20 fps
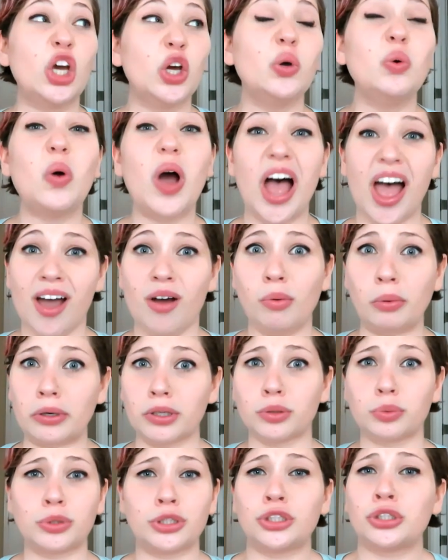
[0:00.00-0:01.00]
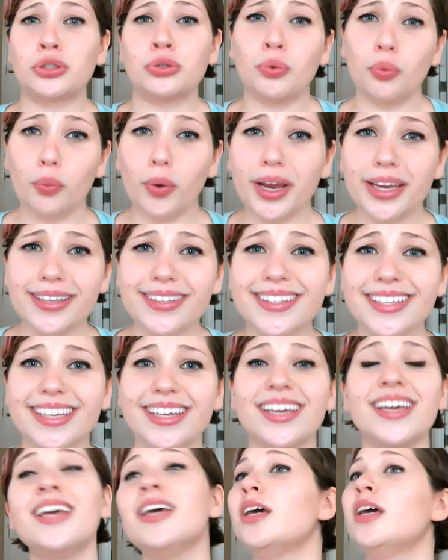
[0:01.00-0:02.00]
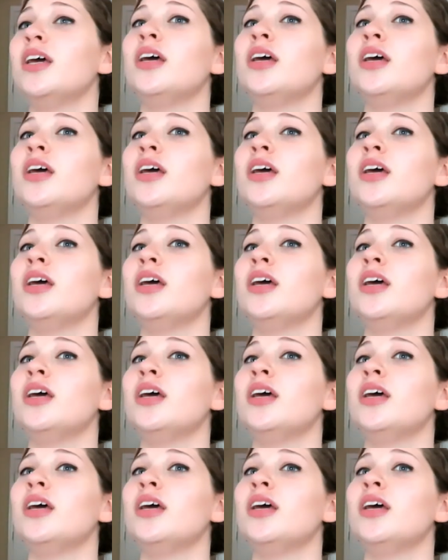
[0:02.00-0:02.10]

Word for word: two hours which is crazy